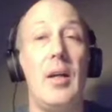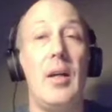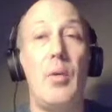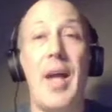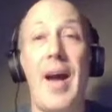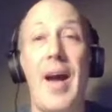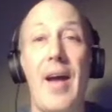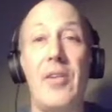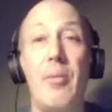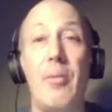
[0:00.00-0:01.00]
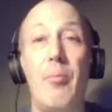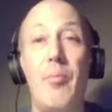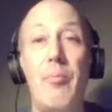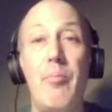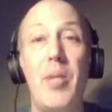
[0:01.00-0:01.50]
had the
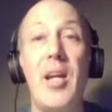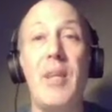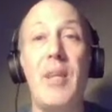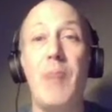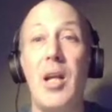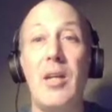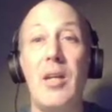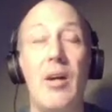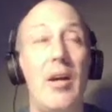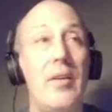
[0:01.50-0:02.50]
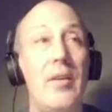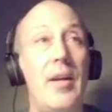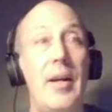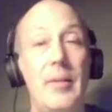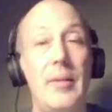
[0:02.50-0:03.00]
big money on uh,
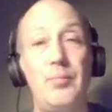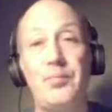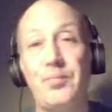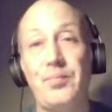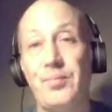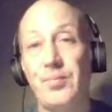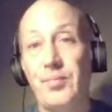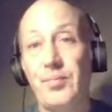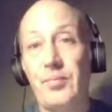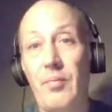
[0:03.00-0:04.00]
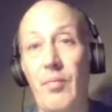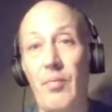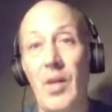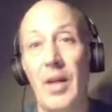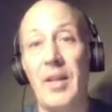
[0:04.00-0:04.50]
on
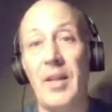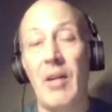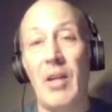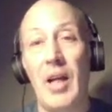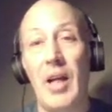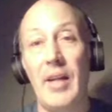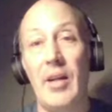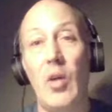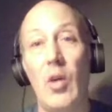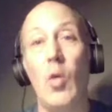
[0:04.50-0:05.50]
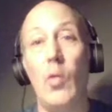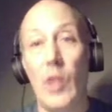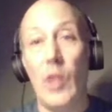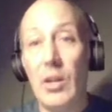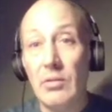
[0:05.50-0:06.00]
Carolina over.
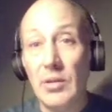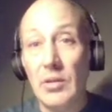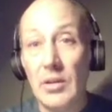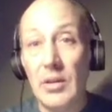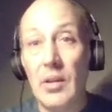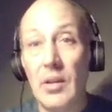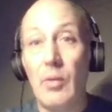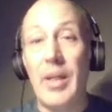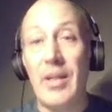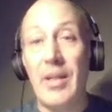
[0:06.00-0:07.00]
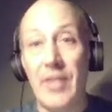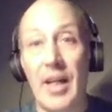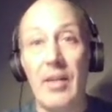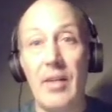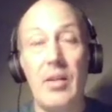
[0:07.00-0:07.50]
We hit that.
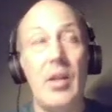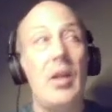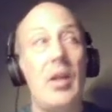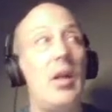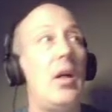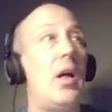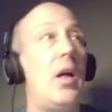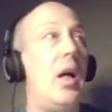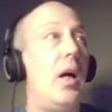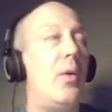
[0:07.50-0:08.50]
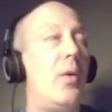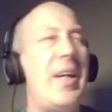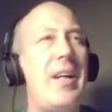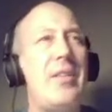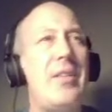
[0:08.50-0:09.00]
Uh, we had,
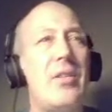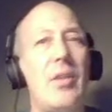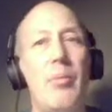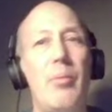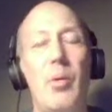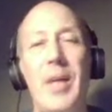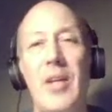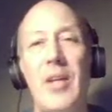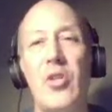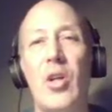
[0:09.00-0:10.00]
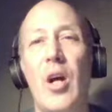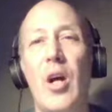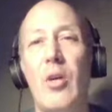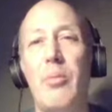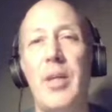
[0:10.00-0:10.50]
uh, but we had Chicago
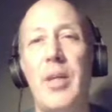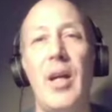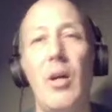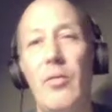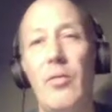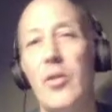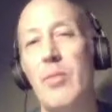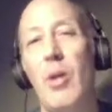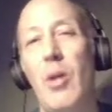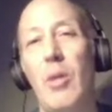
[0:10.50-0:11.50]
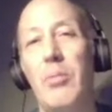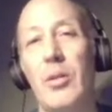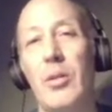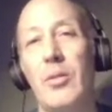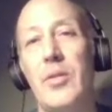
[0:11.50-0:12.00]
PL for small pearls.
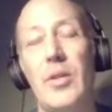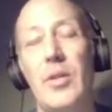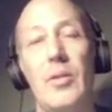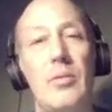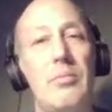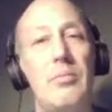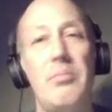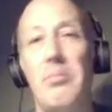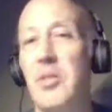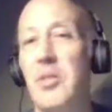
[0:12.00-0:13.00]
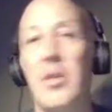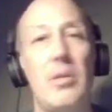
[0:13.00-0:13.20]
So still